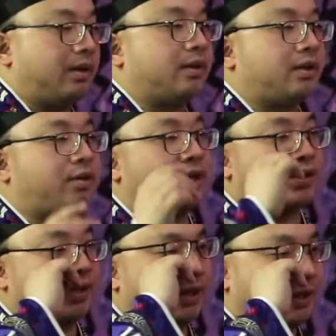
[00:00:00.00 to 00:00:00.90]
the
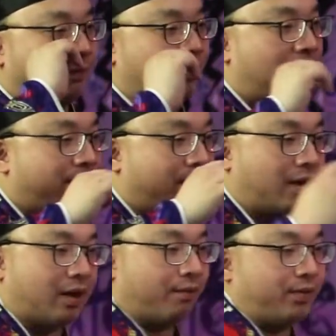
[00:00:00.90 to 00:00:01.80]
question is, if you have a
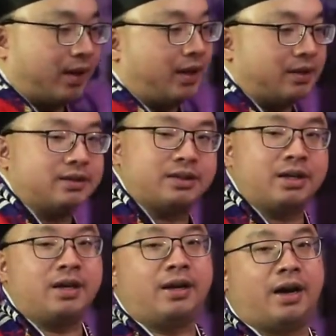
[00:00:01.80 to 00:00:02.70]
lot of things,
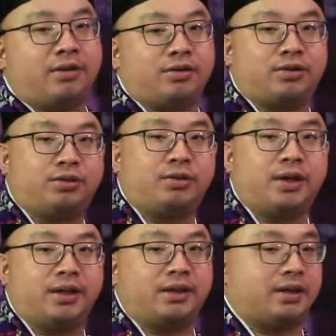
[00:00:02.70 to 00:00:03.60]
how to do
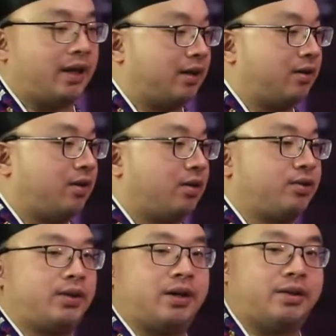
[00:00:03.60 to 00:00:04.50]
it like all
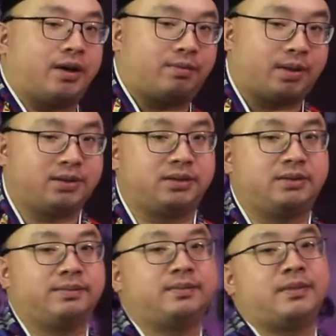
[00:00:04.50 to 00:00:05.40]
together at once?
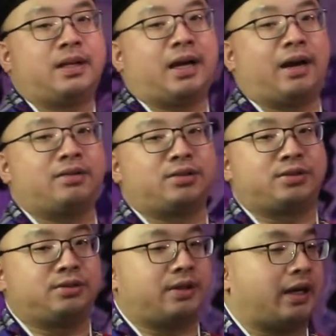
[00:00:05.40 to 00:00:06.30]
How to
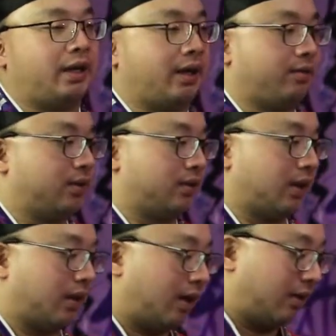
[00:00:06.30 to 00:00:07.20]
do that at once?
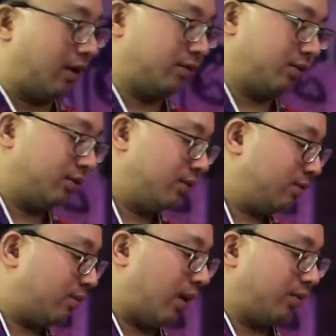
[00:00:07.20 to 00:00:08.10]
Like how to,
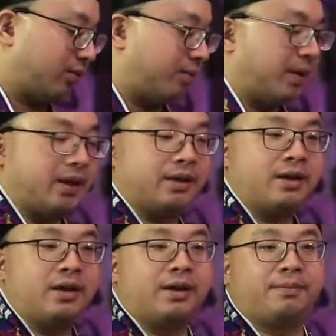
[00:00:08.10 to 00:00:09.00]
wow, so many
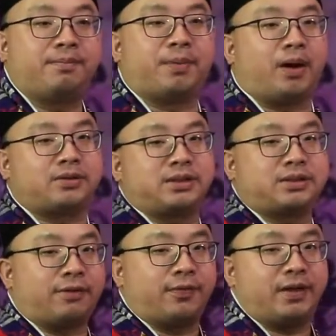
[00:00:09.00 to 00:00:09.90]

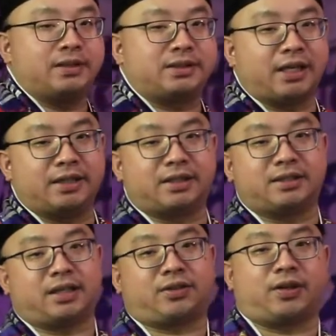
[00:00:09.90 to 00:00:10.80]
boxes of incense
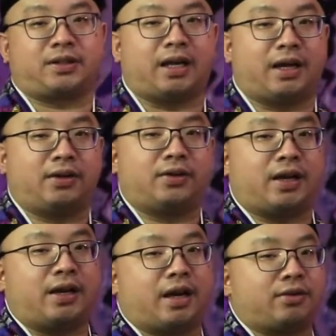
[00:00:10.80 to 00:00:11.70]
and such like that.
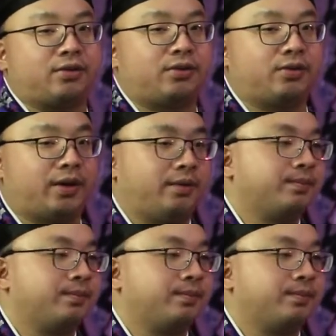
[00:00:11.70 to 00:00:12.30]
Okay, how to do it?